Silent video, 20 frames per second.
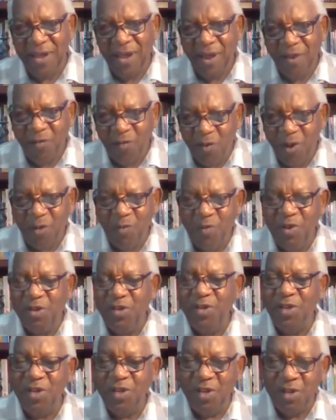of what we
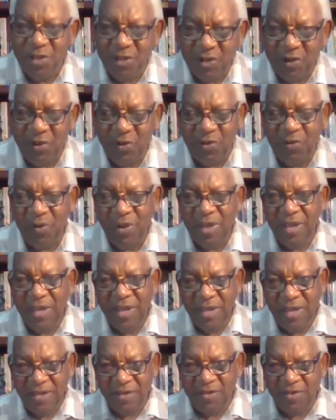should do
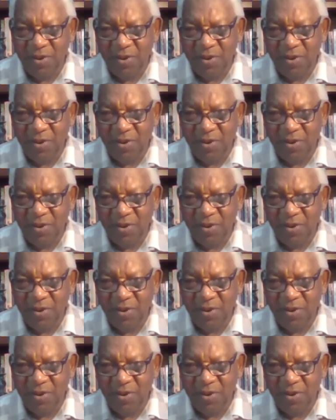in